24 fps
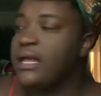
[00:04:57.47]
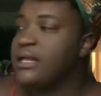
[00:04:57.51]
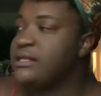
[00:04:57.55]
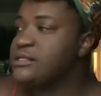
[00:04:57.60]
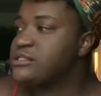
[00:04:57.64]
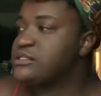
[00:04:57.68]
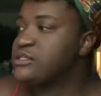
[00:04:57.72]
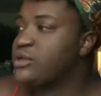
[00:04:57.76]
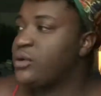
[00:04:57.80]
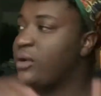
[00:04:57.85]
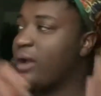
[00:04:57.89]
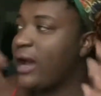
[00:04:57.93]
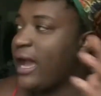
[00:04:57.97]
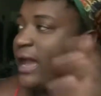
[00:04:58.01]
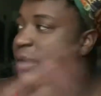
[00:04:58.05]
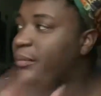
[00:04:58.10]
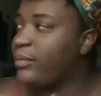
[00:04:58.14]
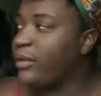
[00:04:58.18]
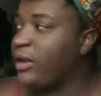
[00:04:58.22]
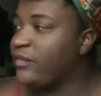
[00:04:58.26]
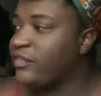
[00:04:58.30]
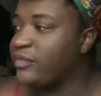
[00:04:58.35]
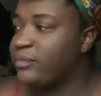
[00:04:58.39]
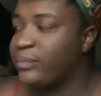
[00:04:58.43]
So I
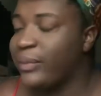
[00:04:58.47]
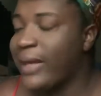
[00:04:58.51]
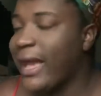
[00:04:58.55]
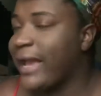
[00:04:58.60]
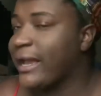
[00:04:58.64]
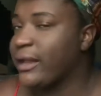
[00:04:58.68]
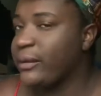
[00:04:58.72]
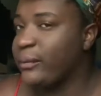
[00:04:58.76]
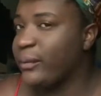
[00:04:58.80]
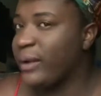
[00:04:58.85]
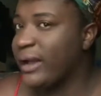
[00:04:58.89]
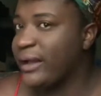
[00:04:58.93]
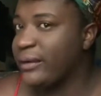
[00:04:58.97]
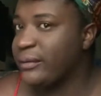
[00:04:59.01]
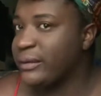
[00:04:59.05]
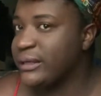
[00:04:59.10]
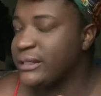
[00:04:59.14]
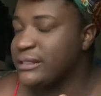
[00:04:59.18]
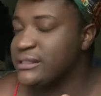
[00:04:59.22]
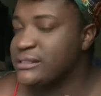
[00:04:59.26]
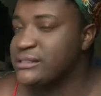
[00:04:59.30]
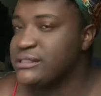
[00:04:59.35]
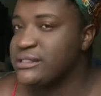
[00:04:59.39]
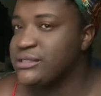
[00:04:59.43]
brought black and white ones.